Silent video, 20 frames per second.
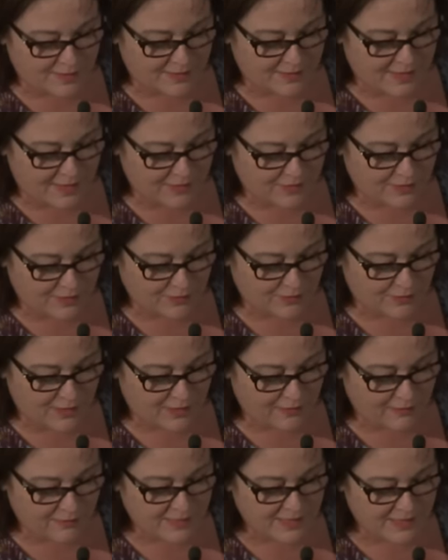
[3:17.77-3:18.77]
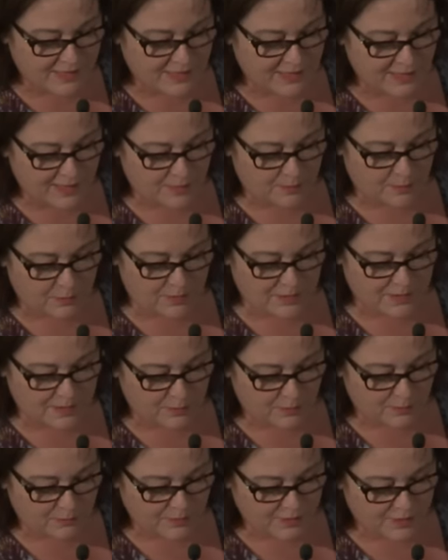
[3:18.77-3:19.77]
of South Australia and Senior
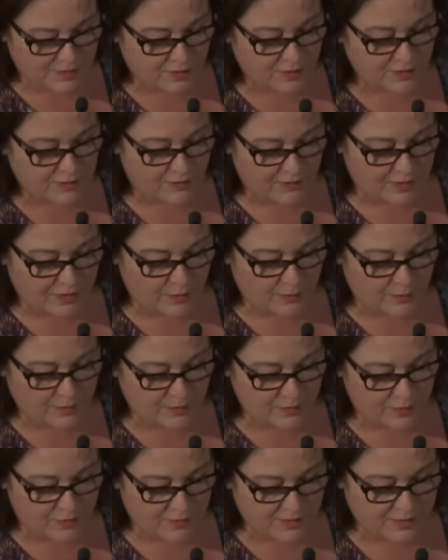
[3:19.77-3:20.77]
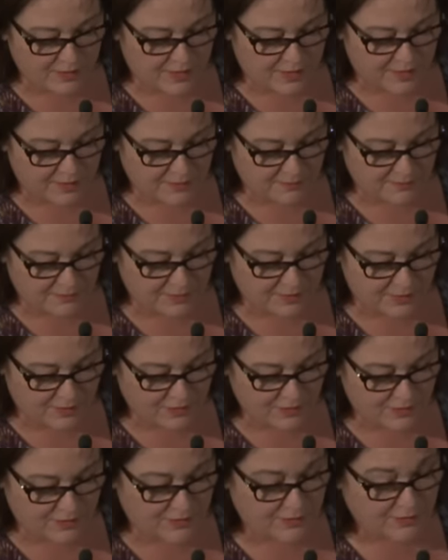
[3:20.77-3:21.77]
Principal Research Fellow at Neuroscience
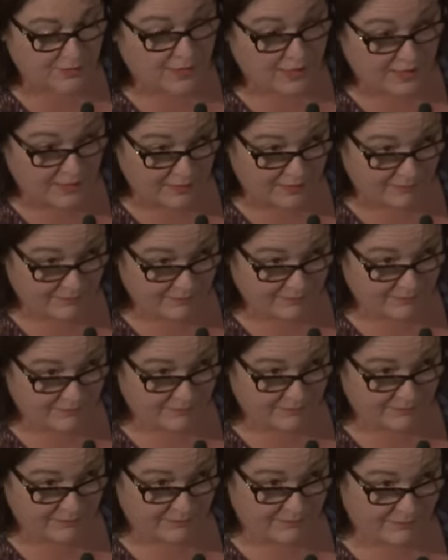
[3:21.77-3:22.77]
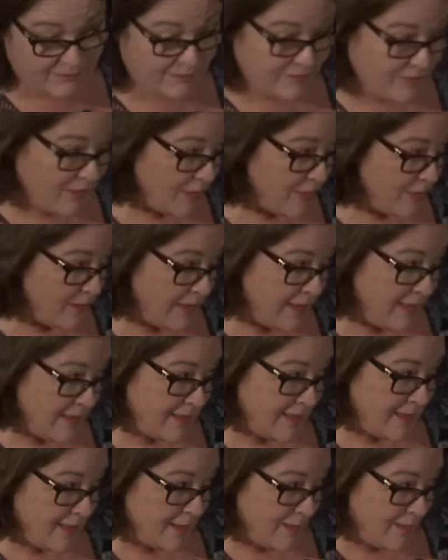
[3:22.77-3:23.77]
Research Australia. So he's
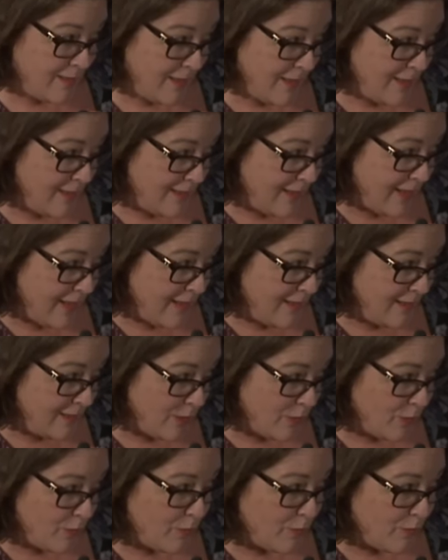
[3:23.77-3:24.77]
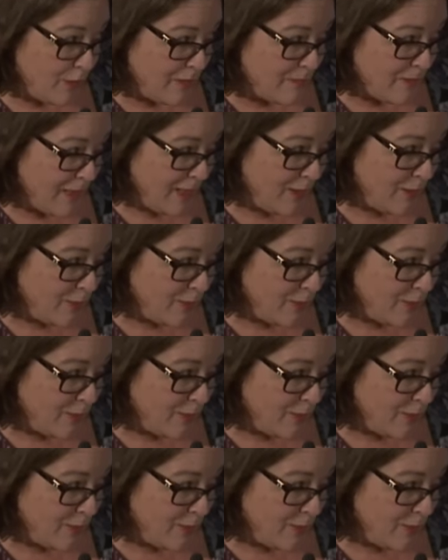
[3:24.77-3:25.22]
a local boy made